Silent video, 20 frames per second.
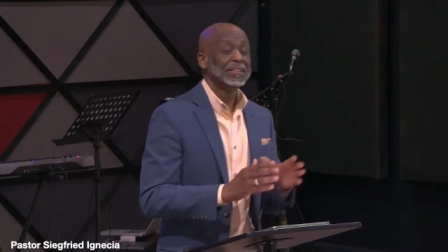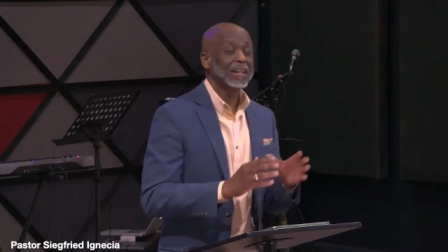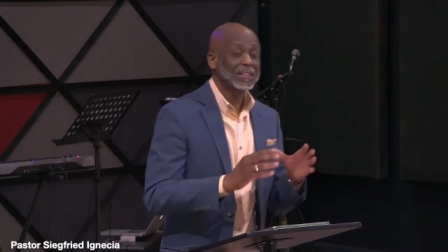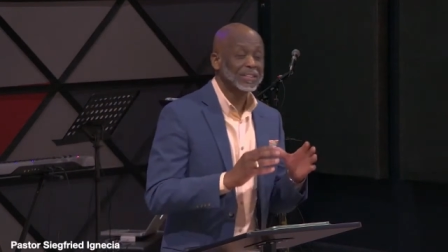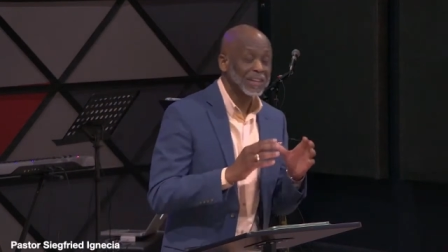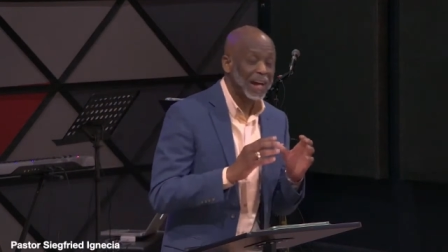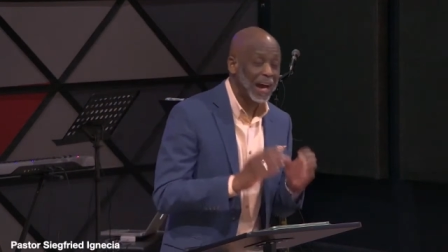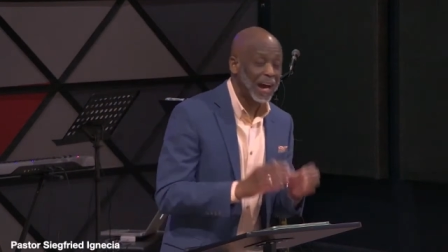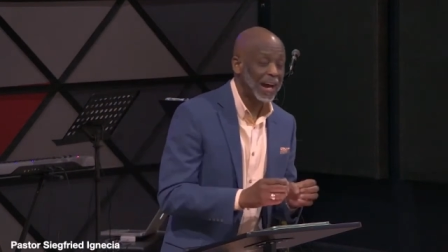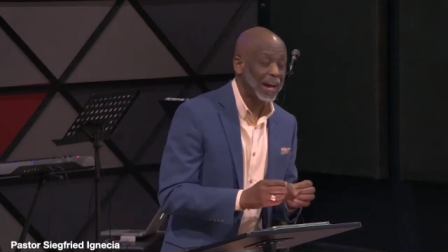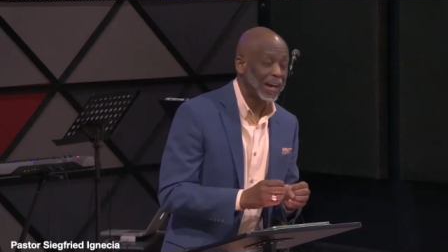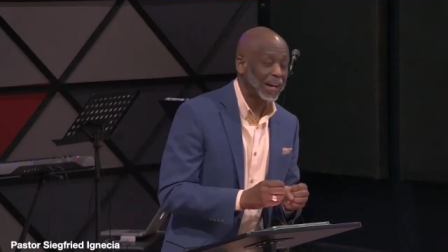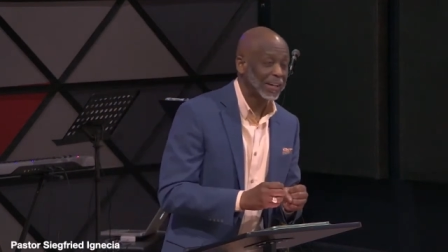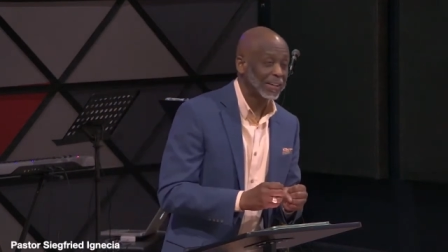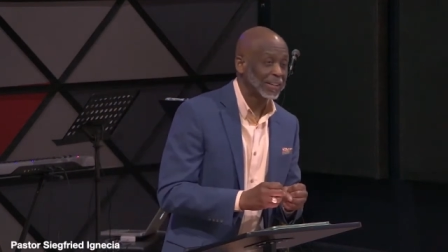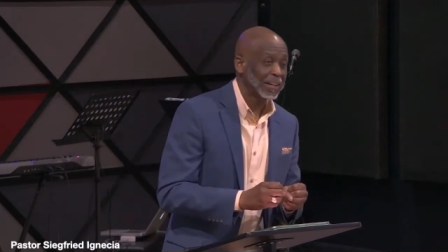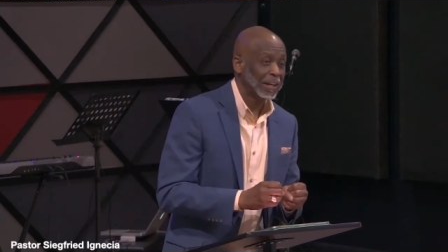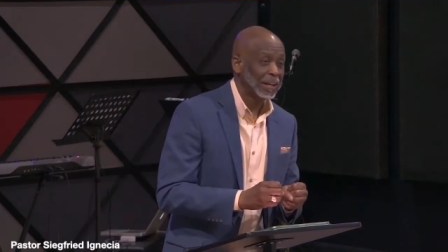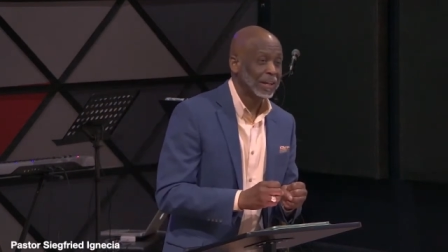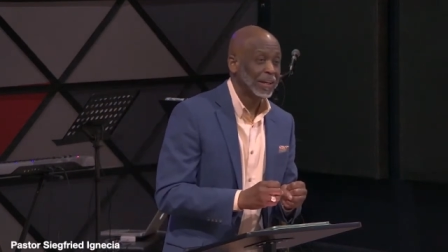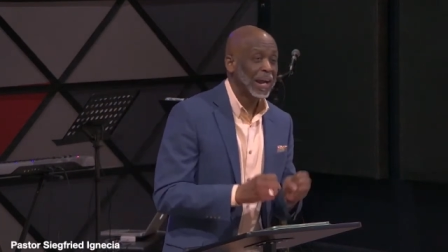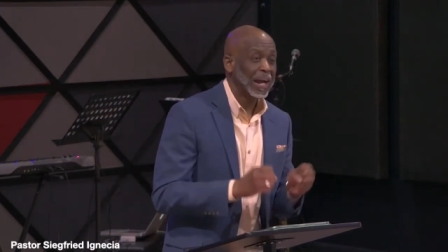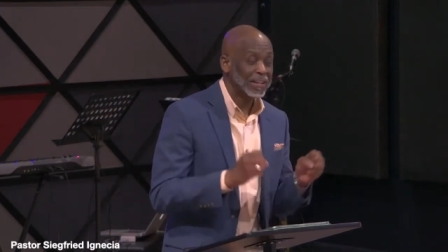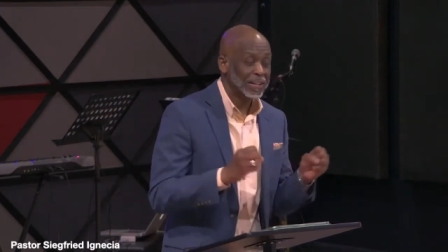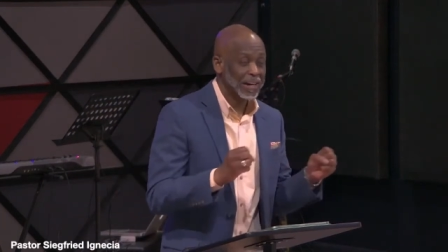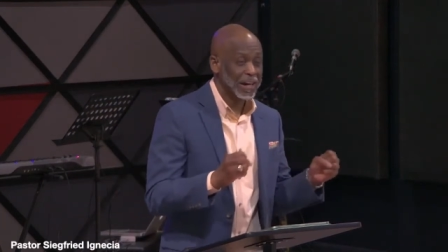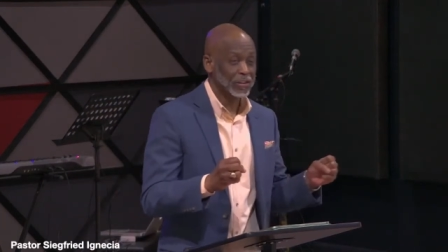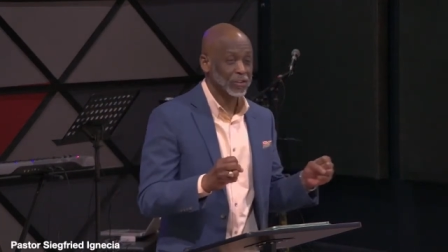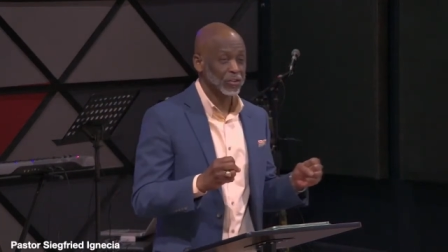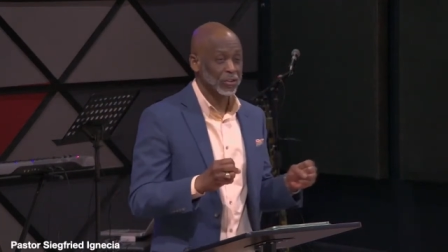that died
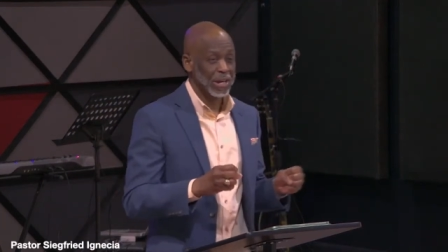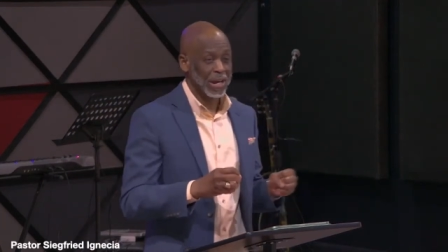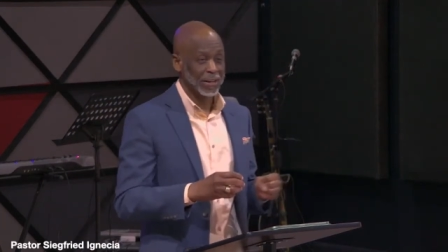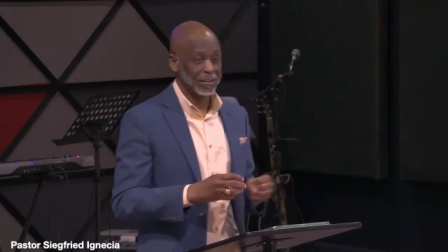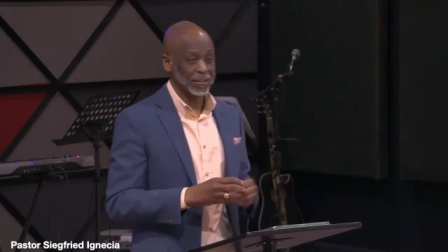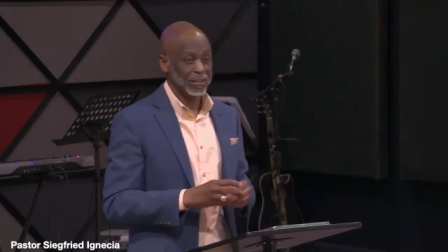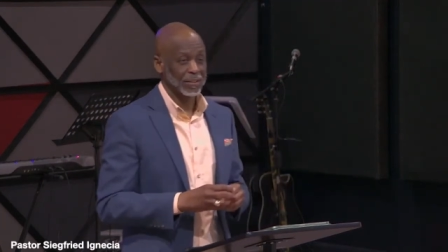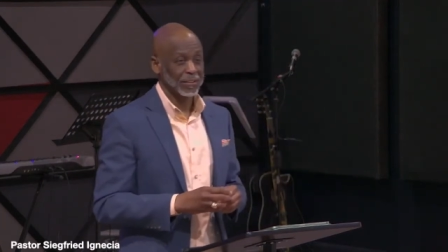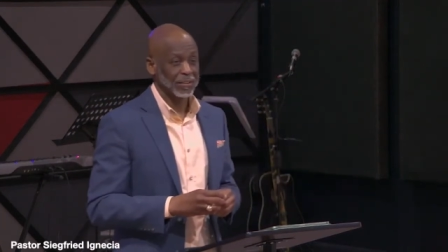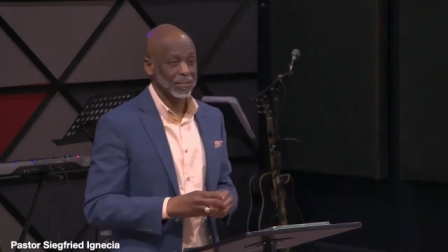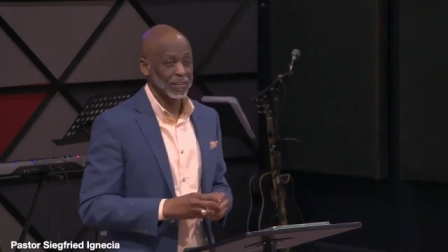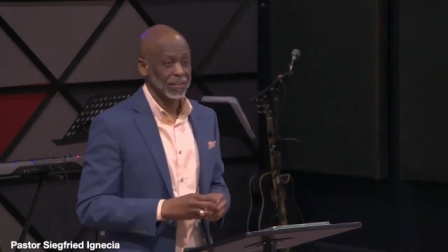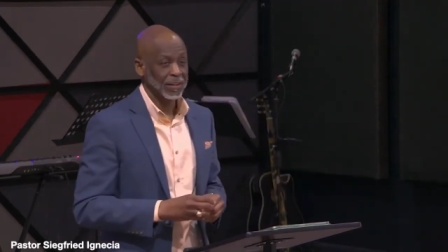and resurrected.